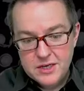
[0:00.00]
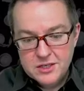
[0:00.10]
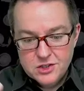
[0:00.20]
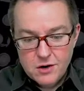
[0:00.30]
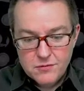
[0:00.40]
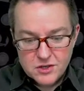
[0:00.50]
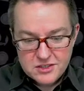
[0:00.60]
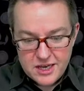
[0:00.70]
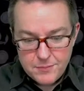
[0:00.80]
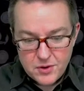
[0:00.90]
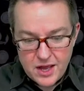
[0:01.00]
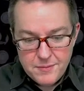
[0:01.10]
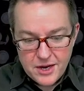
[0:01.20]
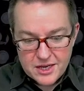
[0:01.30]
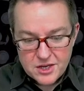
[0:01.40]
So for example, I
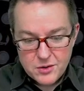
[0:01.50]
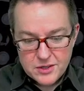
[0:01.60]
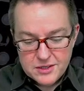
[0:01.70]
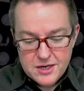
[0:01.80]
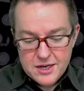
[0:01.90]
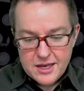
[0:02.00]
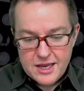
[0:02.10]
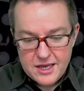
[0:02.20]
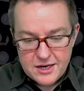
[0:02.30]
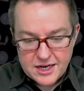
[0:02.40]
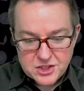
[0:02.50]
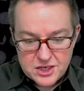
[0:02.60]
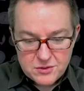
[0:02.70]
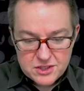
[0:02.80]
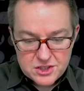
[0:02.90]
might go in and actually
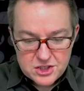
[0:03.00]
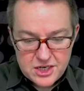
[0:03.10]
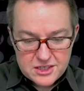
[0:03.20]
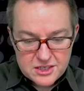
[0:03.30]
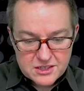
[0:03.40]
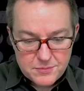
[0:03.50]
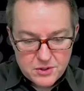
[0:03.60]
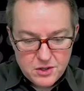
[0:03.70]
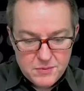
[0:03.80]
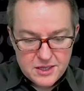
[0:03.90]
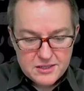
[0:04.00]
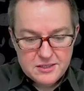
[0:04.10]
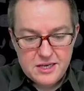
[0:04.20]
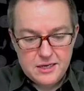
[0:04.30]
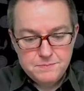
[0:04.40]
let's change this up a little bit. Let's
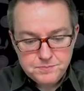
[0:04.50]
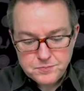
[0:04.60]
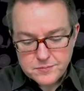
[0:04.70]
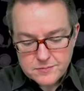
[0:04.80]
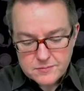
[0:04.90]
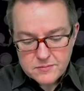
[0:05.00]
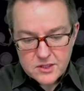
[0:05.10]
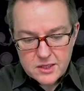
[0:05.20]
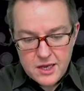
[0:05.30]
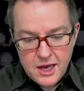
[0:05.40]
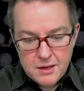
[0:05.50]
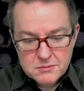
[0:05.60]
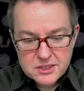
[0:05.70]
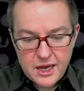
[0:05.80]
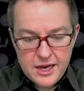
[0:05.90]
say
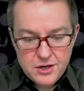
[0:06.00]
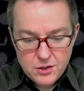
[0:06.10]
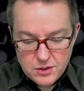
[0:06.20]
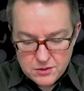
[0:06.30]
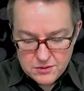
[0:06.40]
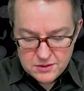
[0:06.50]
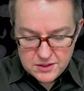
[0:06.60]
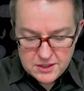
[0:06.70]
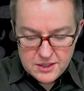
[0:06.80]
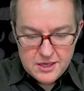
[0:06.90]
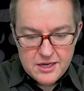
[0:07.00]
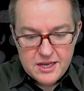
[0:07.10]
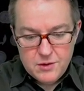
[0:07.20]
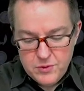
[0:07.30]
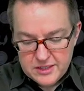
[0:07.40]
title,
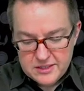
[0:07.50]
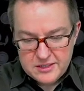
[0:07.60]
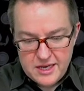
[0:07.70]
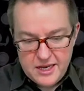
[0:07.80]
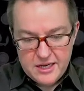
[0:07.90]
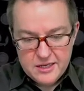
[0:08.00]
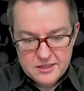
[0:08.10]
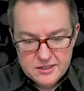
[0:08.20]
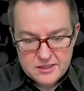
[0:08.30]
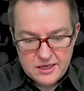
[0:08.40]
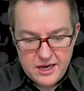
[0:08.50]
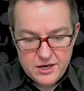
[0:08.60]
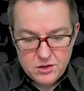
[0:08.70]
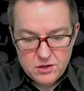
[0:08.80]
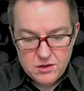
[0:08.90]
and we could say
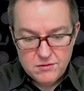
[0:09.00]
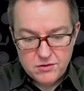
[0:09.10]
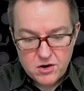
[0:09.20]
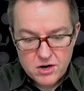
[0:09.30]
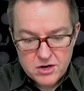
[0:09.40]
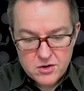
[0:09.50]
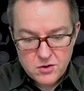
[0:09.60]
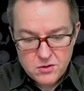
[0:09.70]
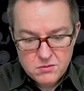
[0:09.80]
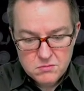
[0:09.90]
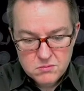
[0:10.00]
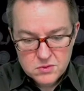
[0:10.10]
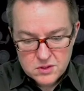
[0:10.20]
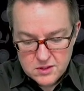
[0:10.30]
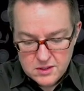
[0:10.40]
title of article,
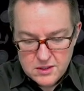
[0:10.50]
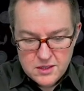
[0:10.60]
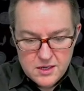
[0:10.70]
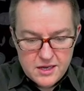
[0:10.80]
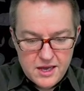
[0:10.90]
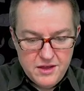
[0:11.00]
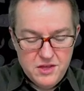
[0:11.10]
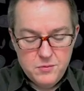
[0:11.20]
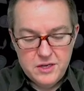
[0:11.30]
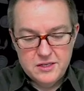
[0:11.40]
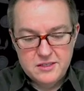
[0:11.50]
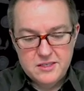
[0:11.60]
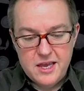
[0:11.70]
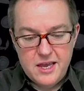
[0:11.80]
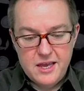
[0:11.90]
and then we could
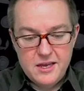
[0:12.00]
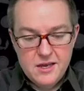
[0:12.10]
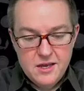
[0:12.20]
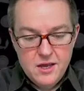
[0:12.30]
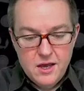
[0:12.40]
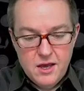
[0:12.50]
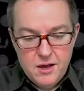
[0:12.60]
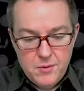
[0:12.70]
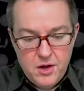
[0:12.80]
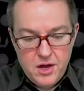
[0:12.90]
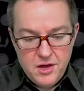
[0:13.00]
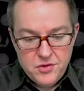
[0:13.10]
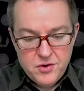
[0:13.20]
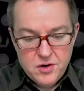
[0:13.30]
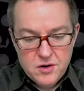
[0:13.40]
say
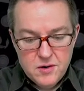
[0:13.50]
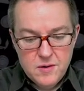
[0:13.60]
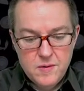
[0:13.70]
author,